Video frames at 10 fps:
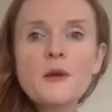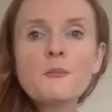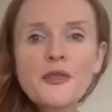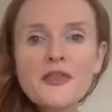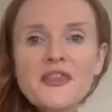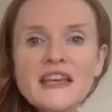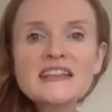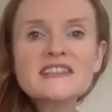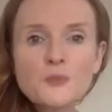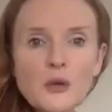but
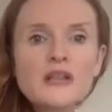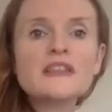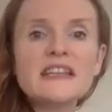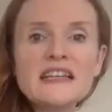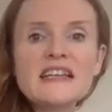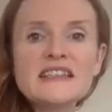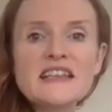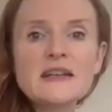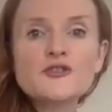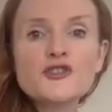things will need
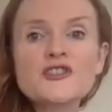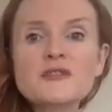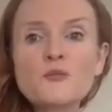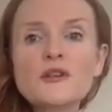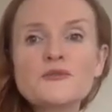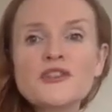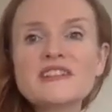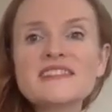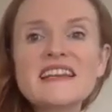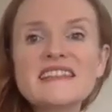to just what I'm trying
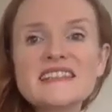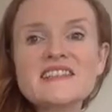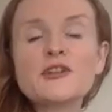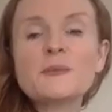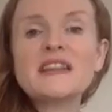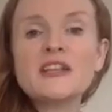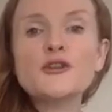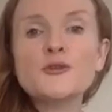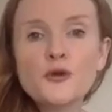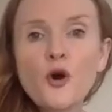to say is it's going to be the
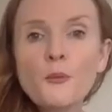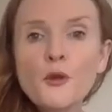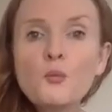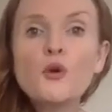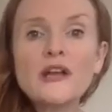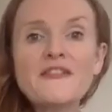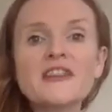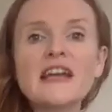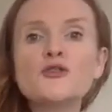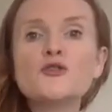new normal, whatever
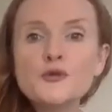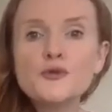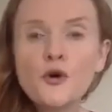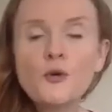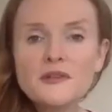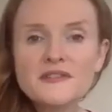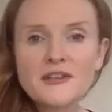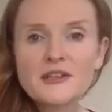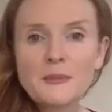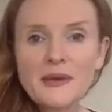that new normal is
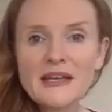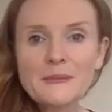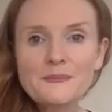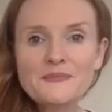going to be.